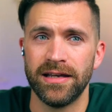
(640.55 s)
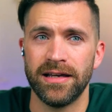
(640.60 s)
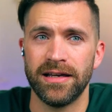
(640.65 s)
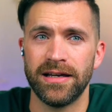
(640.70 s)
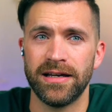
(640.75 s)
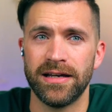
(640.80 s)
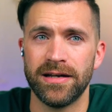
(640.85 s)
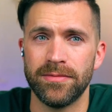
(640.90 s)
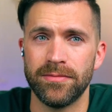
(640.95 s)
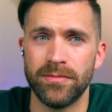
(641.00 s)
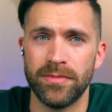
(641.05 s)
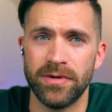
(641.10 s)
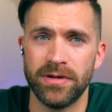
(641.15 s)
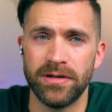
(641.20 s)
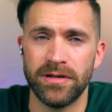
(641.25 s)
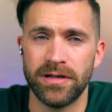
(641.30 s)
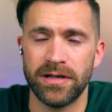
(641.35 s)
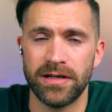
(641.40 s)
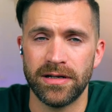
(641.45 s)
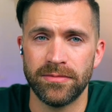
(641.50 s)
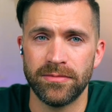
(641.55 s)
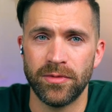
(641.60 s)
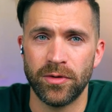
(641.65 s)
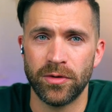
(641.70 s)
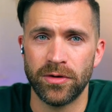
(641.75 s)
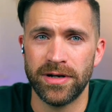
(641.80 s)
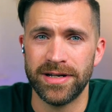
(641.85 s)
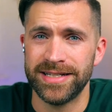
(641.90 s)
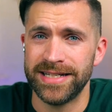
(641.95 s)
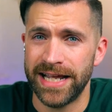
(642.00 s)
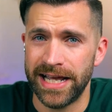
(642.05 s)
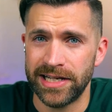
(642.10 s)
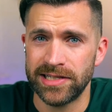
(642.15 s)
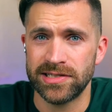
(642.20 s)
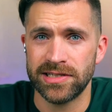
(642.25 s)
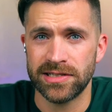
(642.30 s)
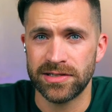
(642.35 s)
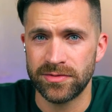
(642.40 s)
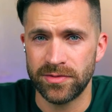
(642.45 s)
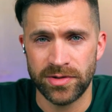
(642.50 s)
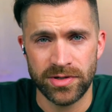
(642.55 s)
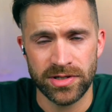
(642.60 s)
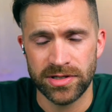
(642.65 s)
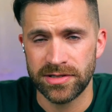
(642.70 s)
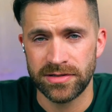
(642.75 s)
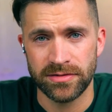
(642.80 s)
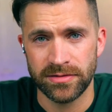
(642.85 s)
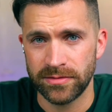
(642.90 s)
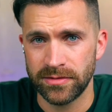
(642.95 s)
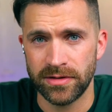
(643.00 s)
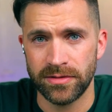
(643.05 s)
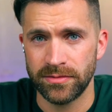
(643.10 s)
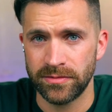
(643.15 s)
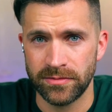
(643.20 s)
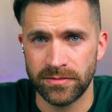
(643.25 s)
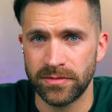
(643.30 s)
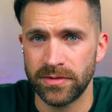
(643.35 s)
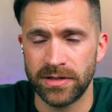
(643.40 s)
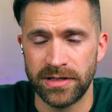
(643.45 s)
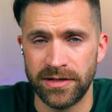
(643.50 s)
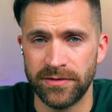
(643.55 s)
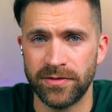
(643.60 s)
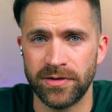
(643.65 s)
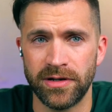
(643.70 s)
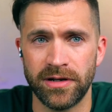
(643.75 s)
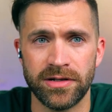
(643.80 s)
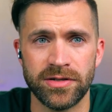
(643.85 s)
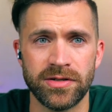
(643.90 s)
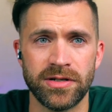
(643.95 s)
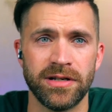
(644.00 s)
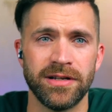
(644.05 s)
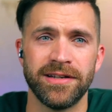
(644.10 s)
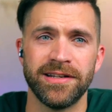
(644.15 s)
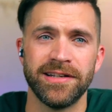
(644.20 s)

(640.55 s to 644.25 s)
or in Texas, which is a different country.